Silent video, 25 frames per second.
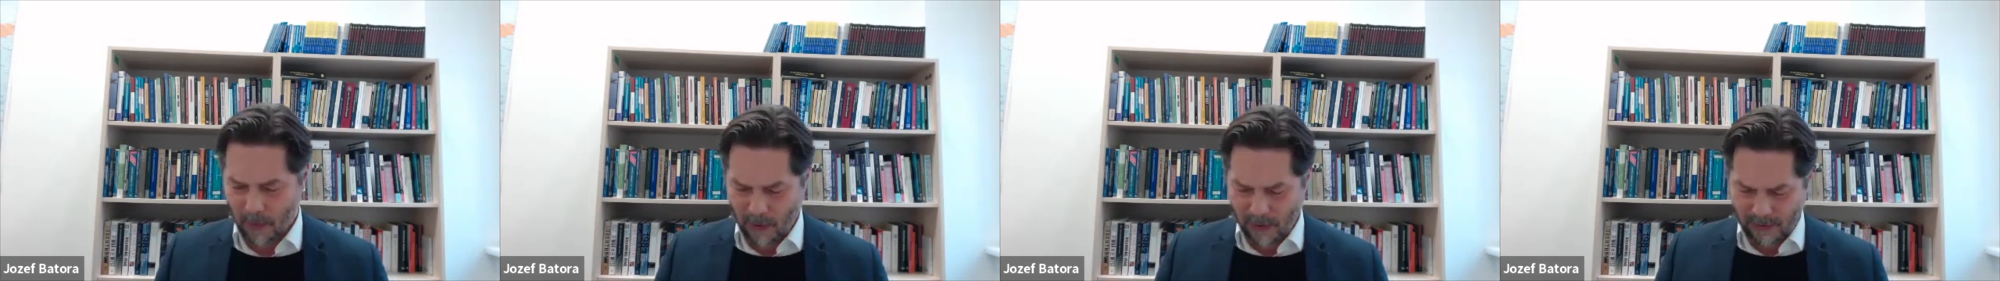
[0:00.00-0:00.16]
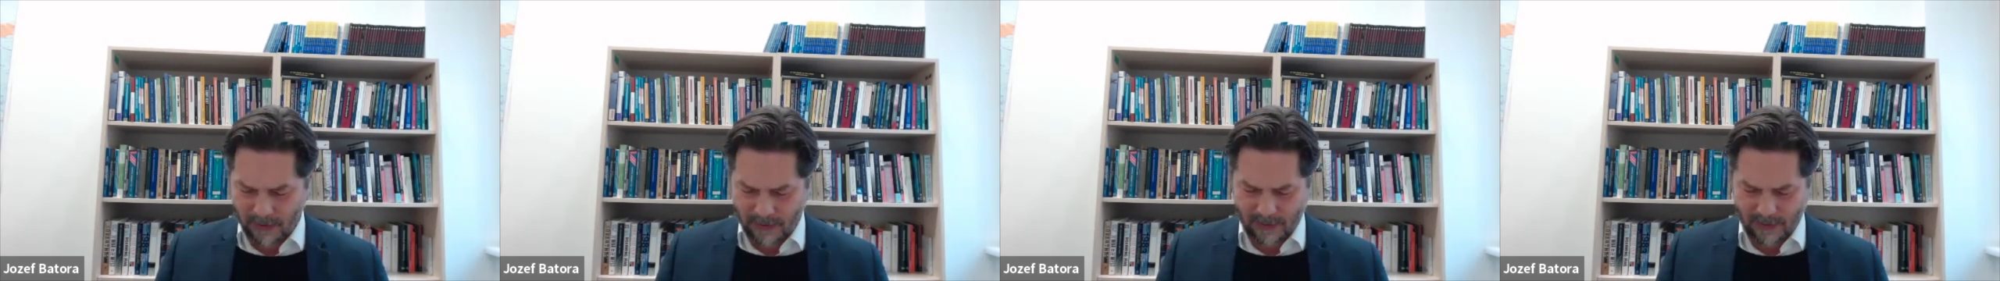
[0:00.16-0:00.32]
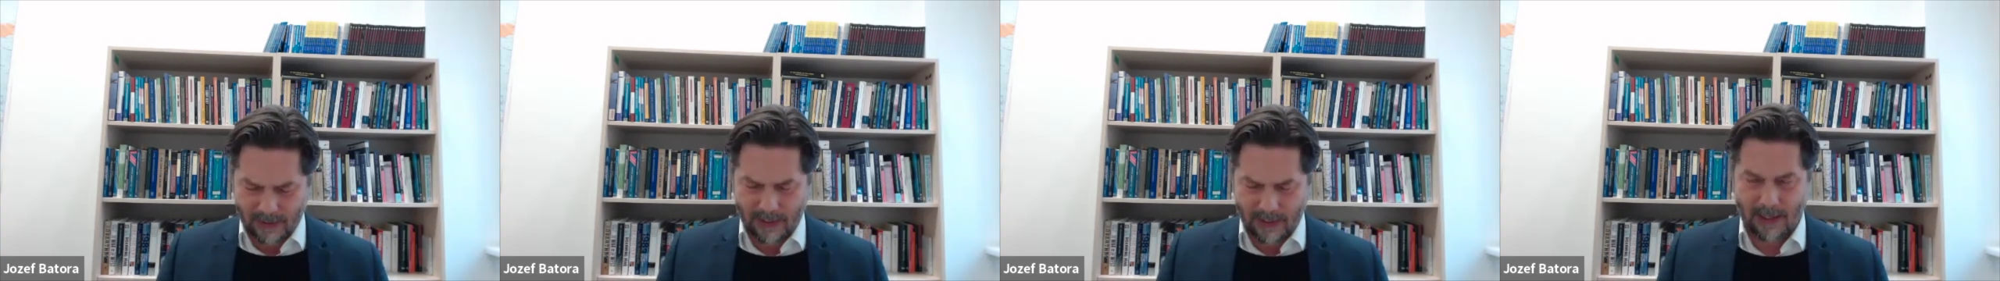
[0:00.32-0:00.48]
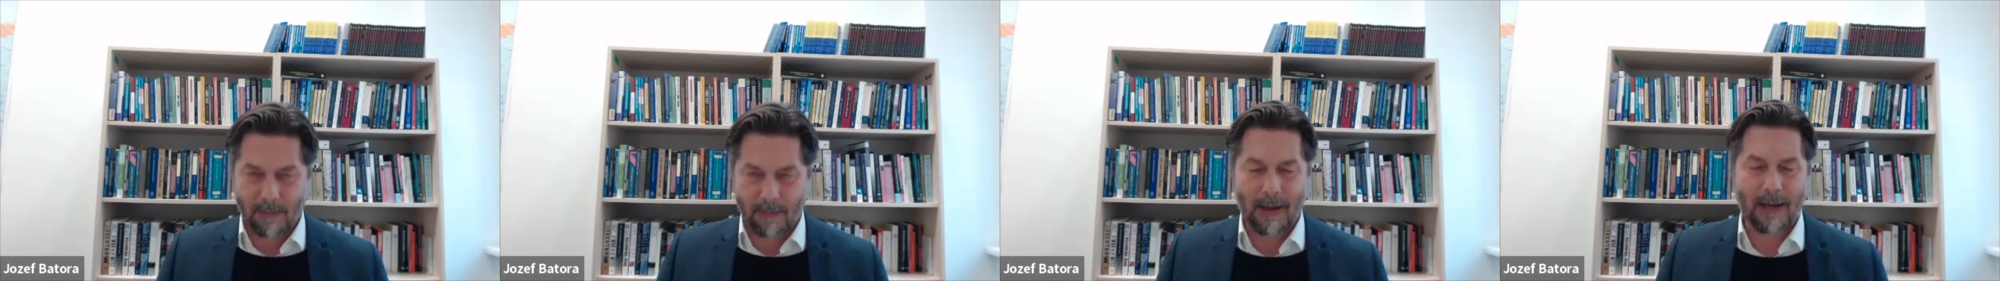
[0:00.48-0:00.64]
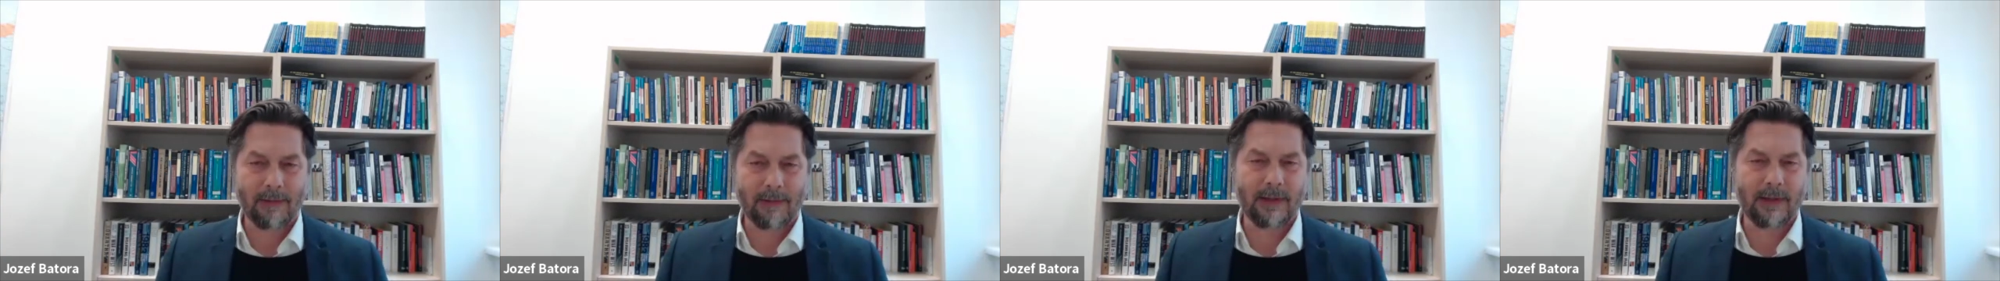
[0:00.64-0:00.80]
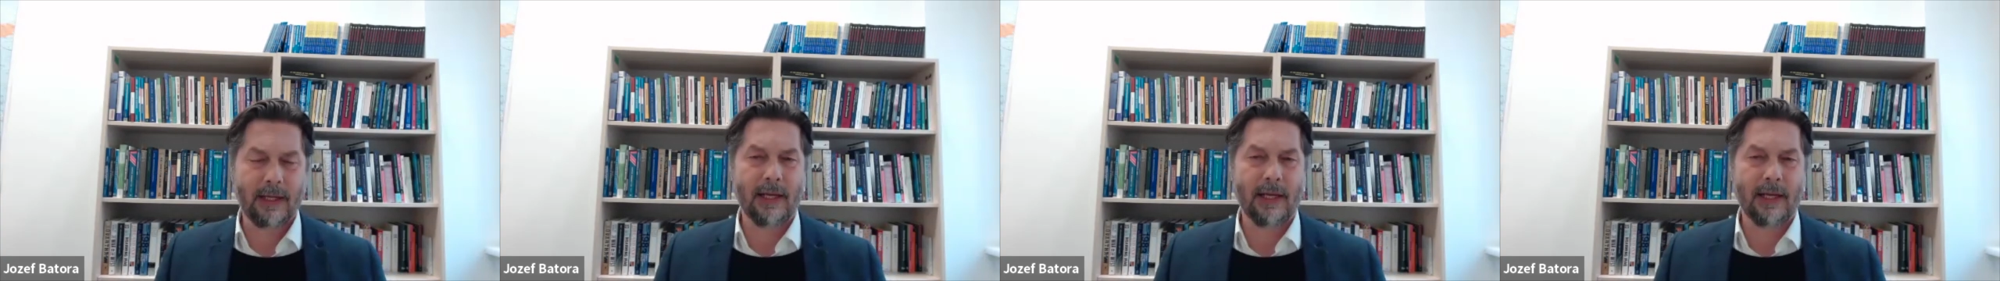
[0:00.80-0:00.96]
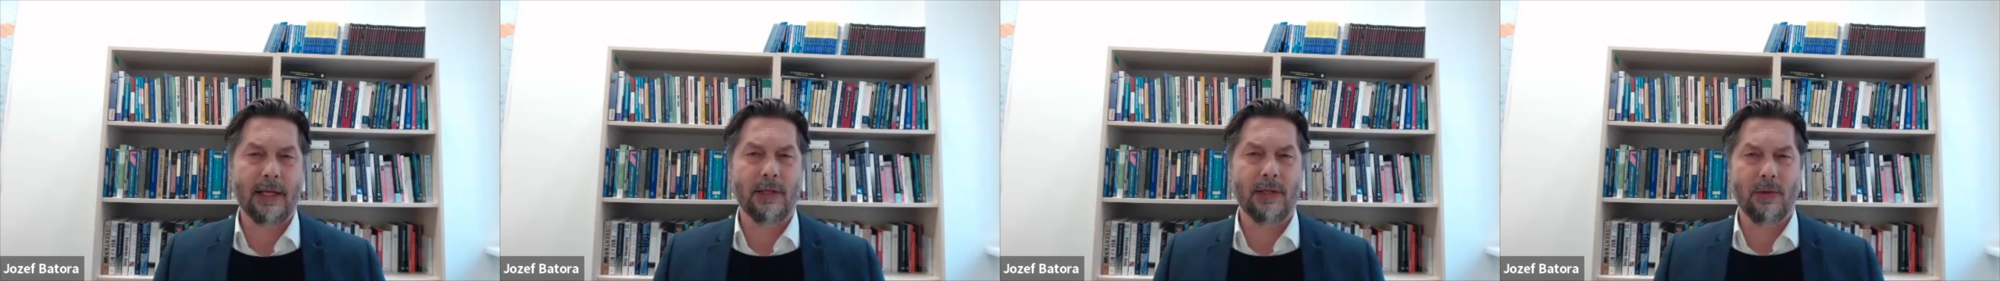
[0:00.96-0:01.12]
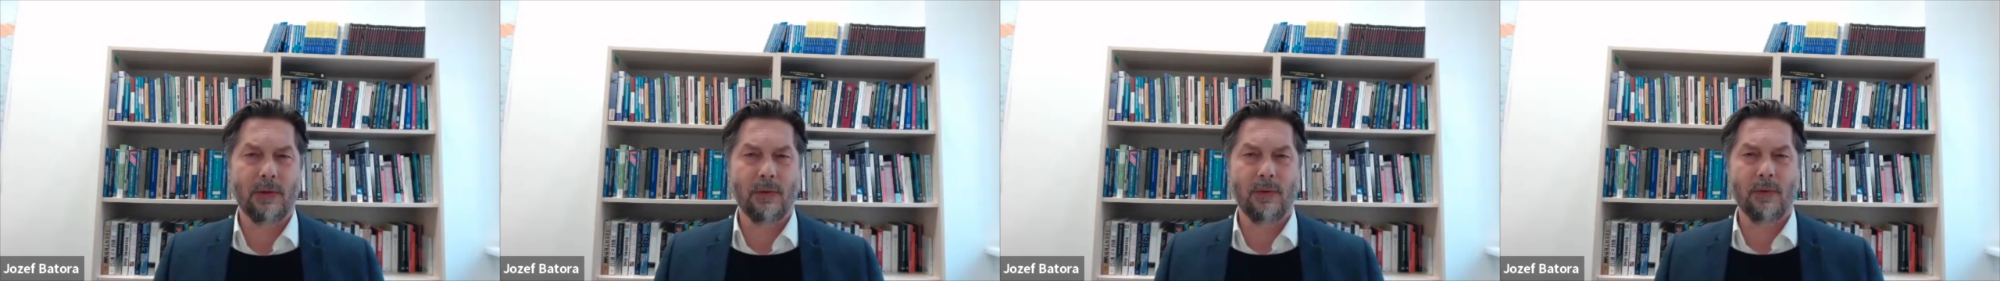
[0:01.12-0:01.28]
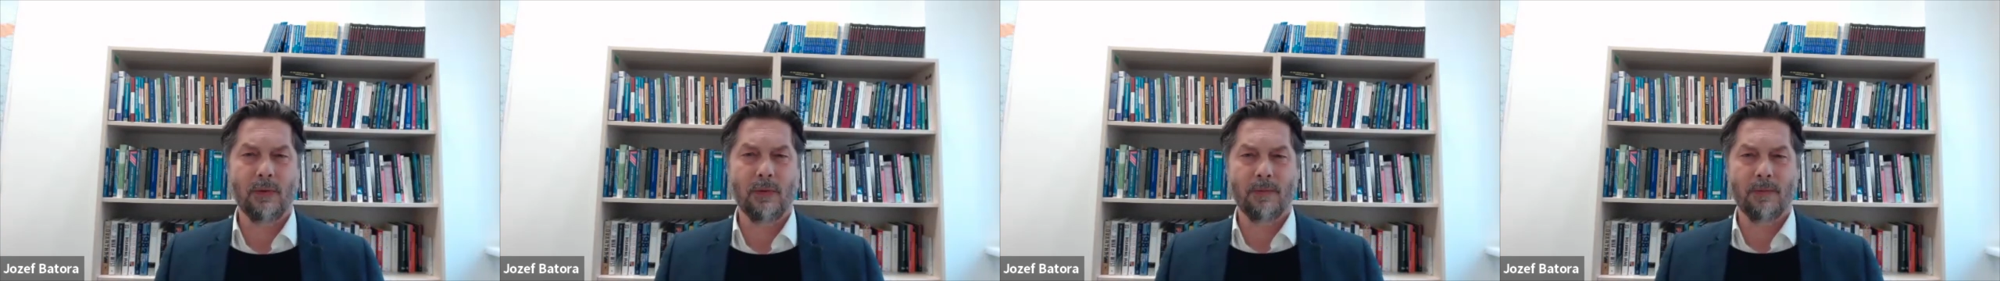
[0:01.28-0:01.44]
point about the
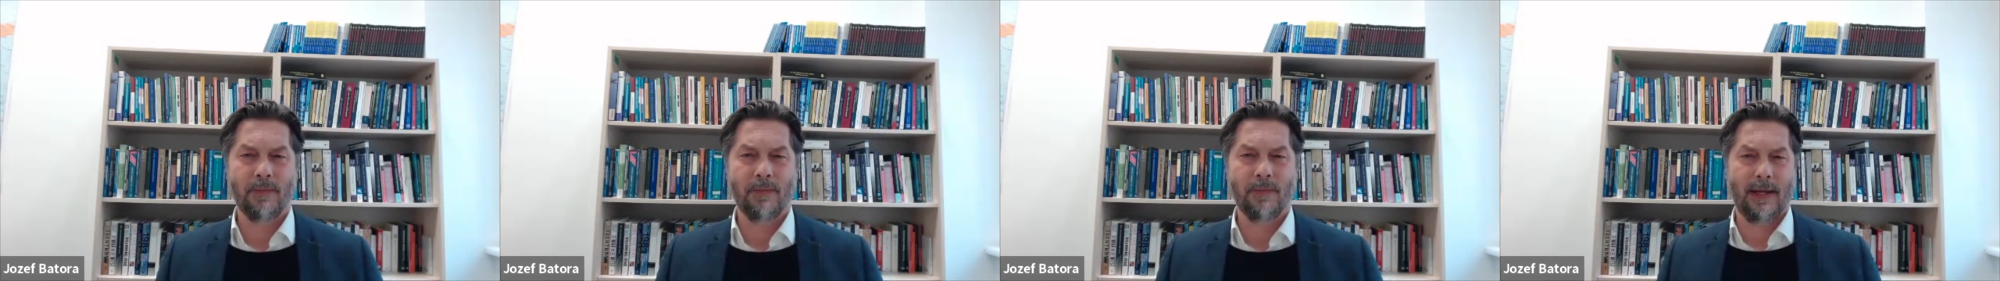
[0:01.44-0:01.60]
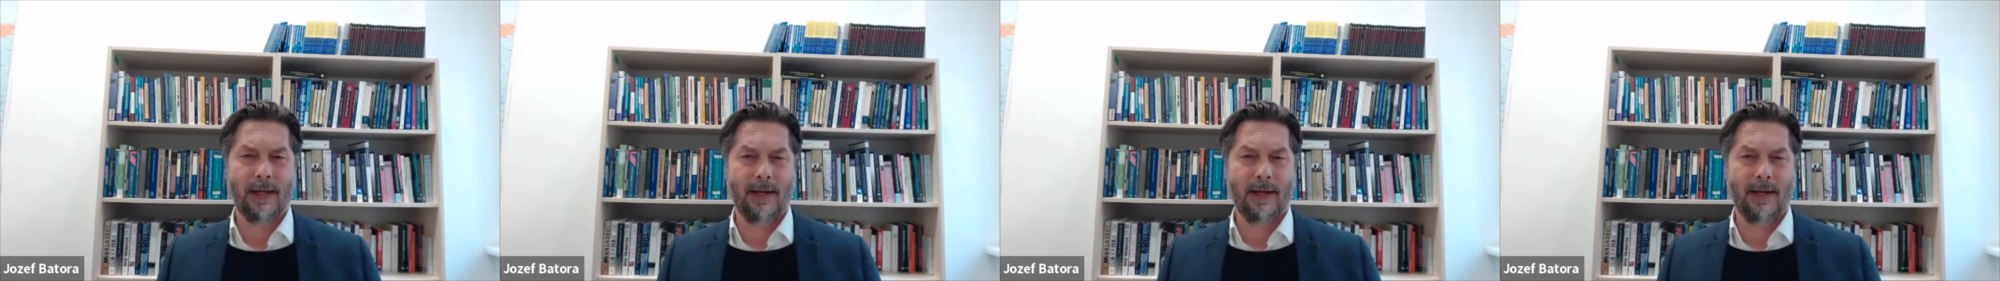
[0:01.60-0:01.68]
EU